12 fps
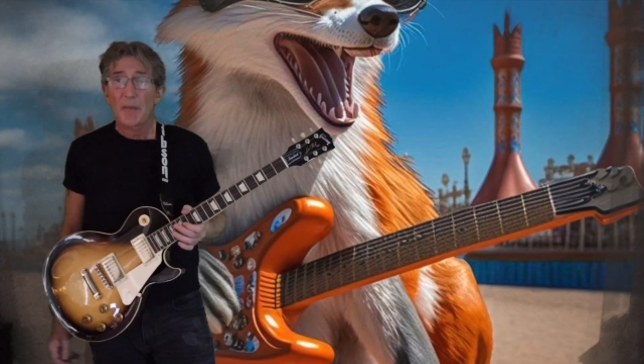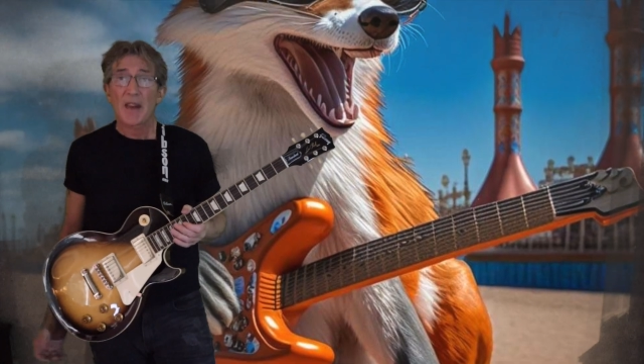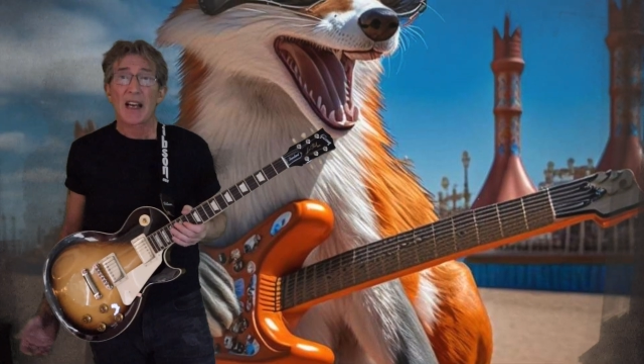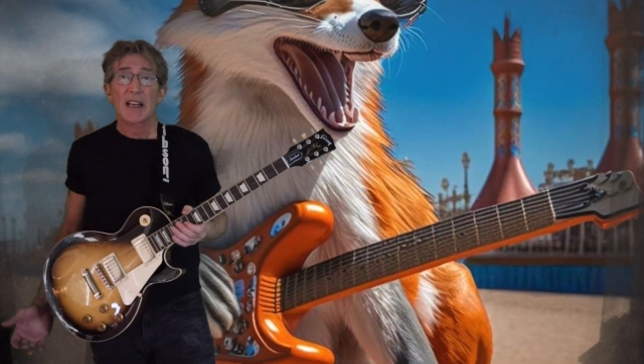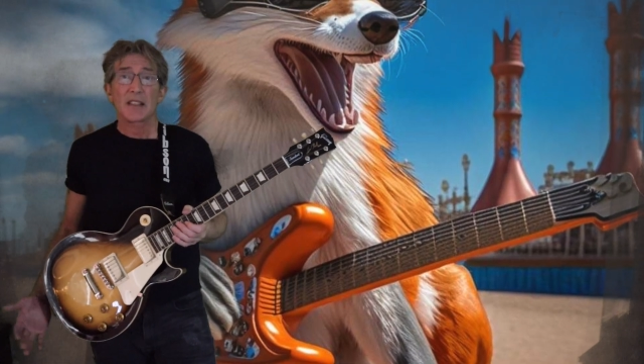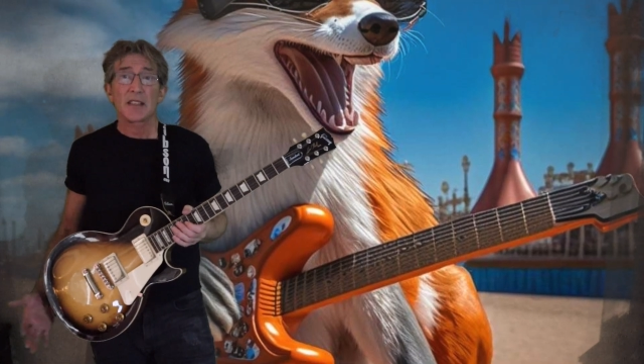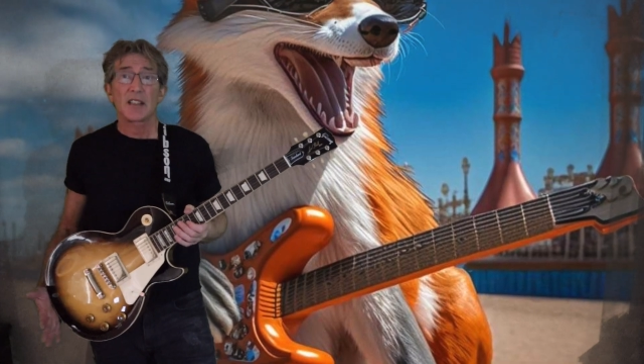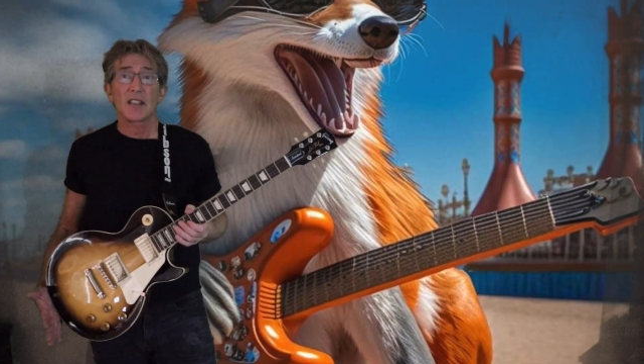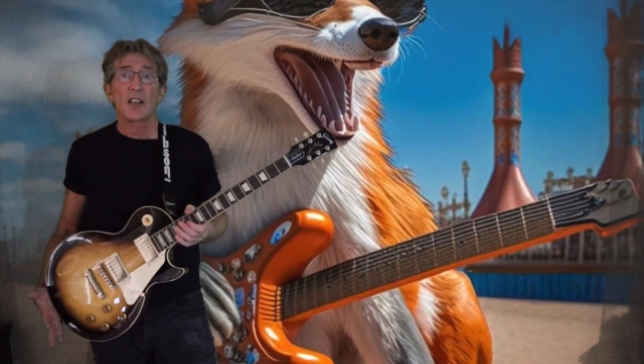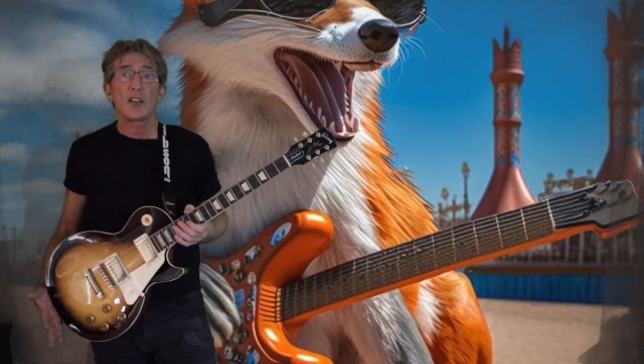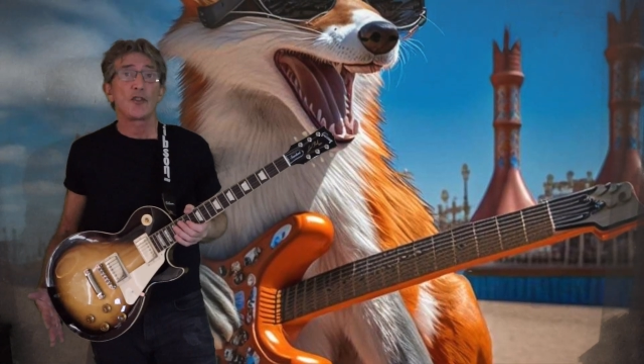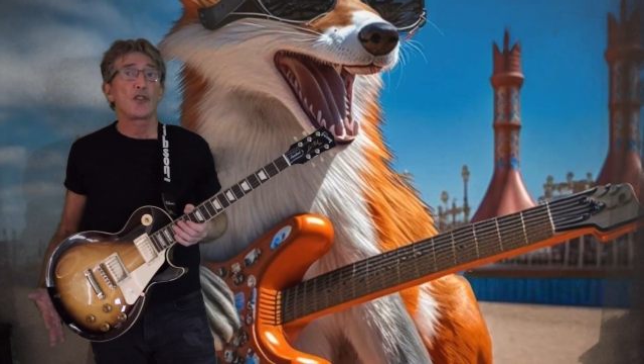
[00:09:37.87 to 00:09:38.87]
and
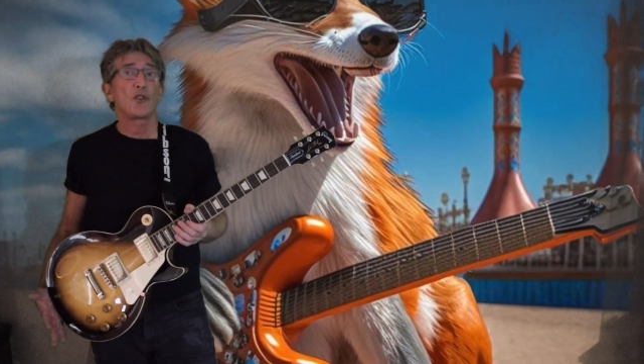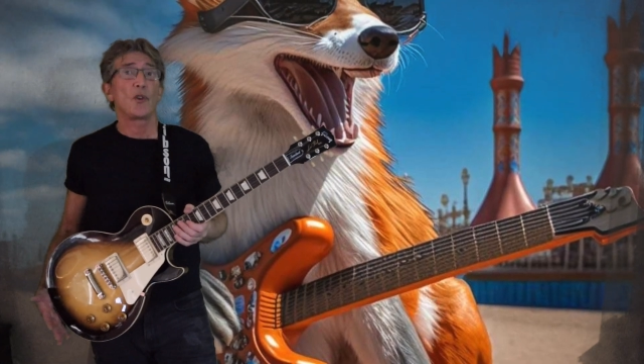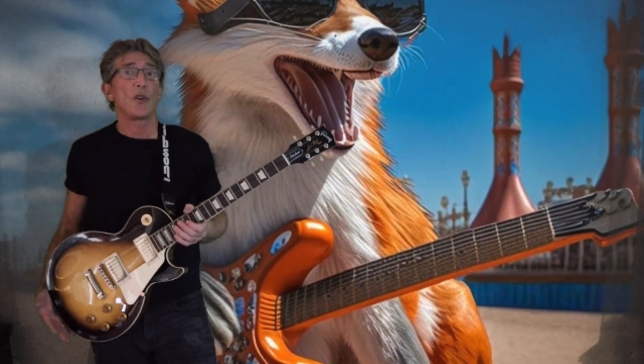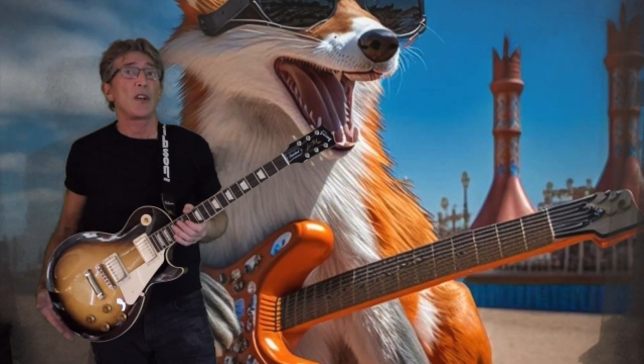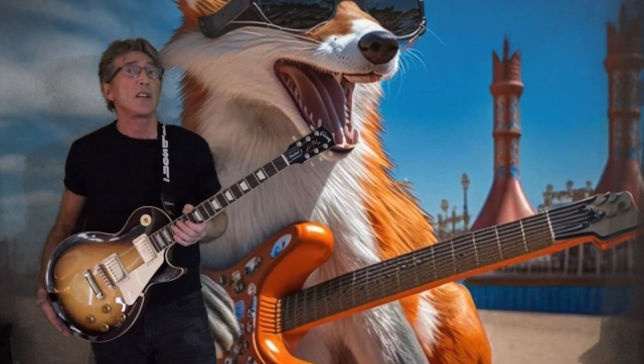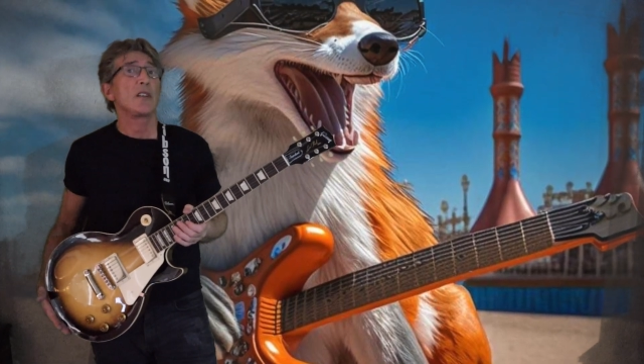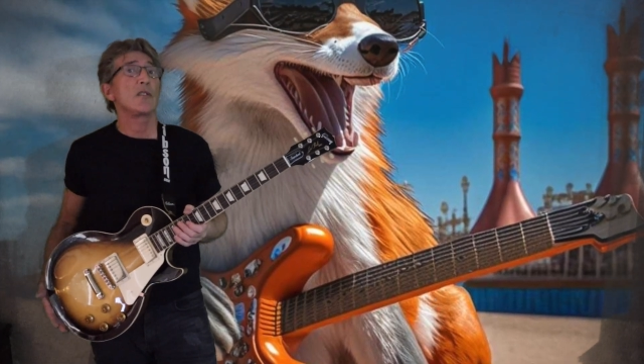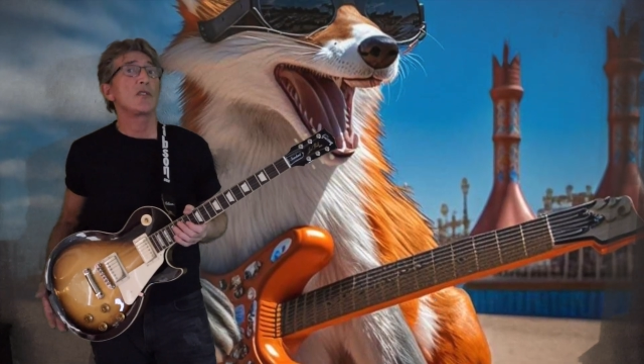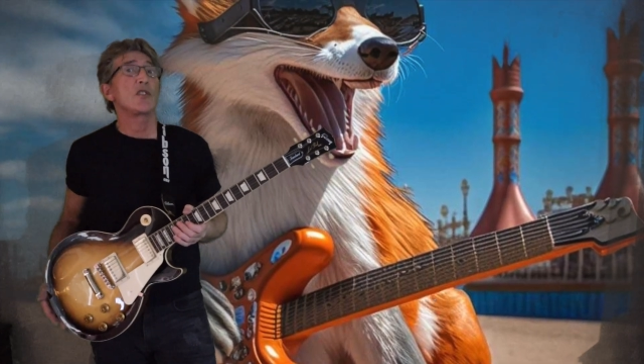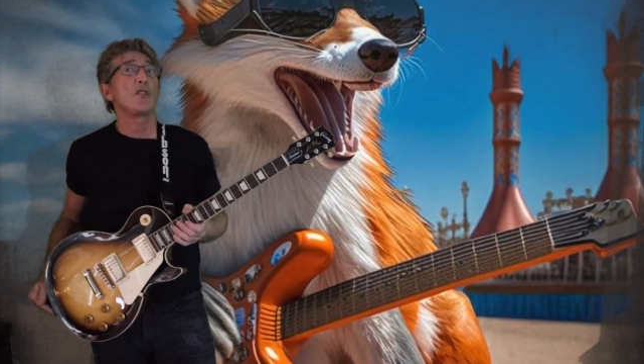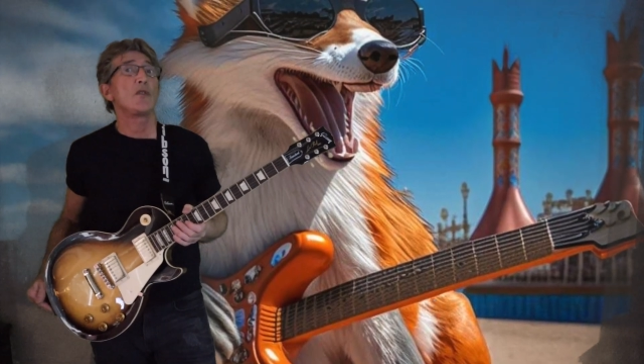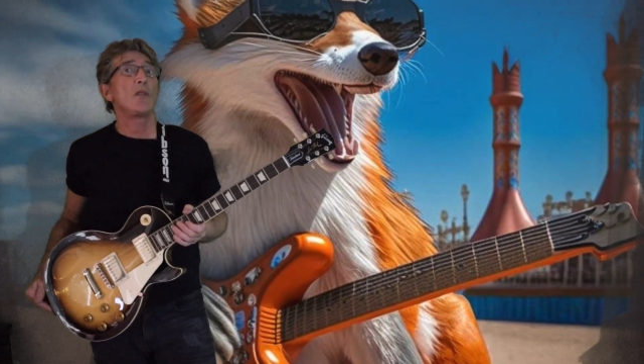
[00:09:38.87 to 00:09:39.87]
a joy
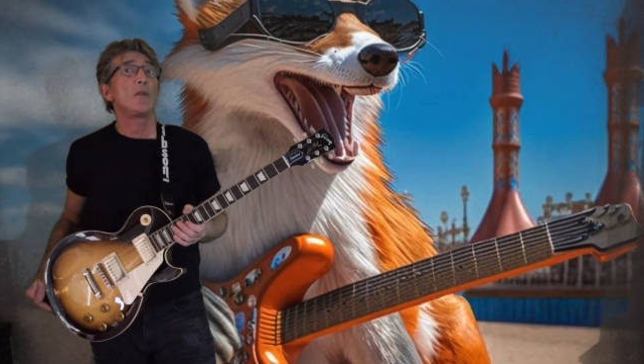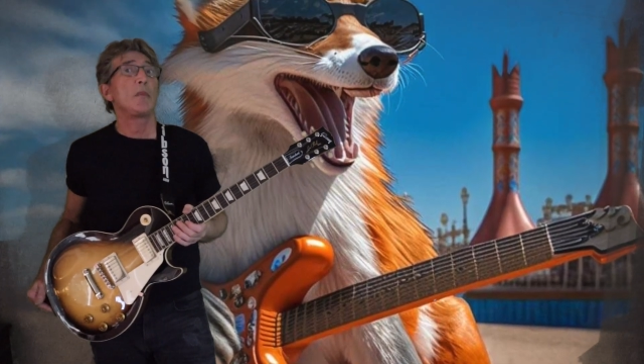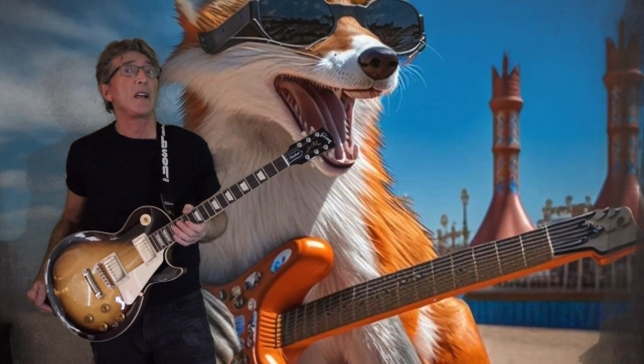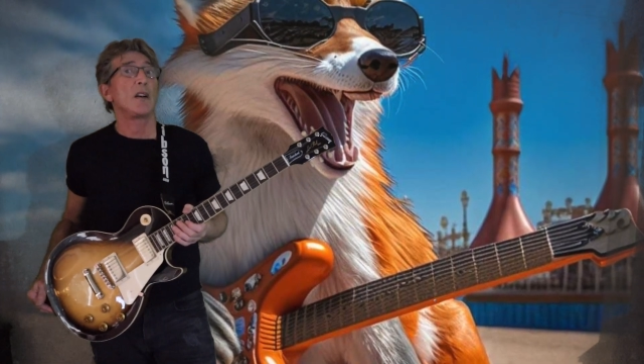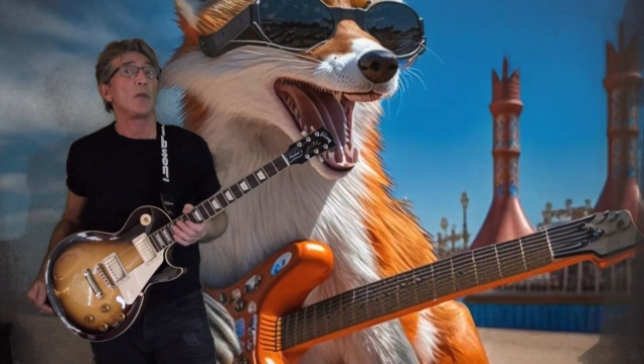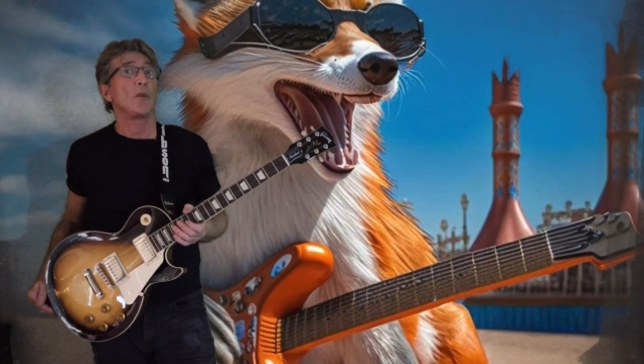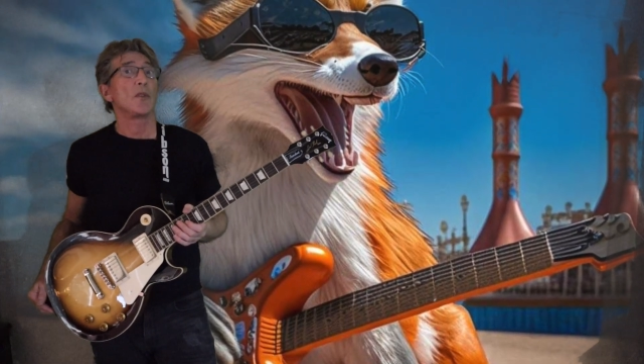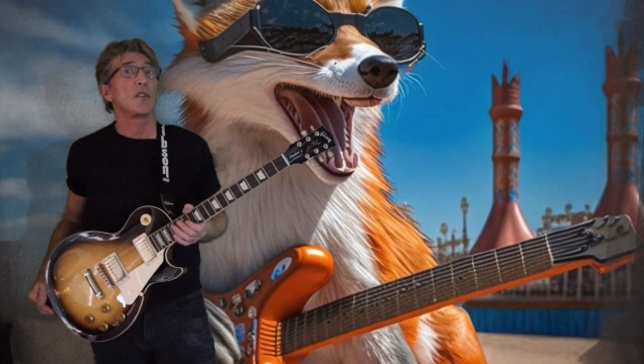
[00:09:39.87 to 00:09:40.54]
to behold.